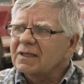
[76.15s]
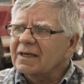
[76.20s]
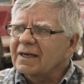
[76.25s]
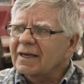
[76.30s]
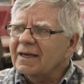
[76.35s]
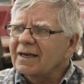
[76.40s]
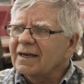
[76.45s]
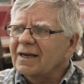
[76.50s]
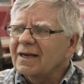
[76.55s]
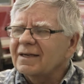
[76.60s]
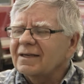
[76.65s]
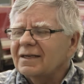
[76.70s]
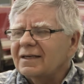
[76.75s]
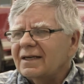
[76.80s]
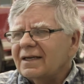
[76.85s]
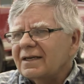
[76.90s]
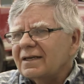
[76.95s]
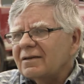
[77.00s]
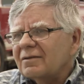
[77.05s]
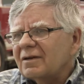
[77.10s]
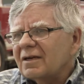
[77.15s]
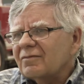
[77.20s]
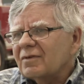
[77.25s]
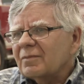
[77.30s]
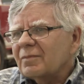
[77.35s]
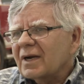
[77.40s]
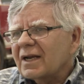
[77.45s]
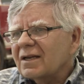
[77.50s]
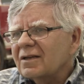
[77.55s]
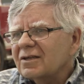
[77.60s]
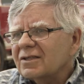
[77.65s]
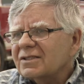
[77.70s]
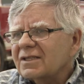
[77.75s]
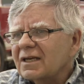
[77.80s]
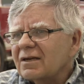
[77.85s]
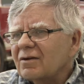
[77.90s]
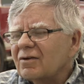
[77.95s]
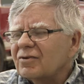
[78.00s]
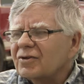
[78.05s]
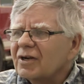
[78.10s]
And again, everybody looks
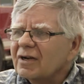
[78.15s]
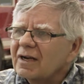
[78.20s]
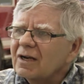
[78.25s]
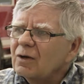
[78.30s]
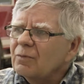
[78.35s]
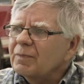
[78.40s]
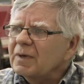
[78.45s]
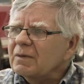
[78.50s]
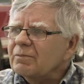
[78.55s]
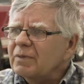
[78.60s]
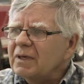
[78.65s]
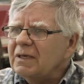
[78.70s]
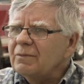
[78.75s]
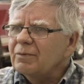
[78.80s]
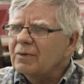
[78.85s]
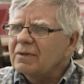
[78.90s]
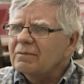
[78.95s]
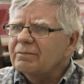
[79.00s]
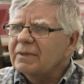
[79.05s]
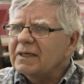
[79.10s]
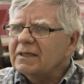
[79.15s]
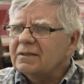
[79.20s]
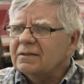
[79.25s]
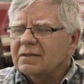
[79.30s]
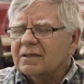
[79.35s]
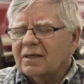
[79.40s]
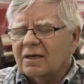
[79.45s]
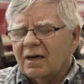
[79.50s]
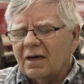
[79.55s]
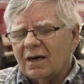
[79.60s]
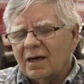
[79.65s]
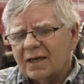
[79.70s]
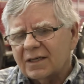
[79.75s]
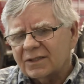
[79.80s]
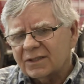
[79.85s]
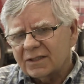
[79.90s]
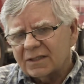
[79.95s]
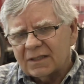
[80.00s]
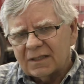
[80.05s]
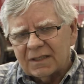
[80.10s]
at, oh, you're helping people, but gosh,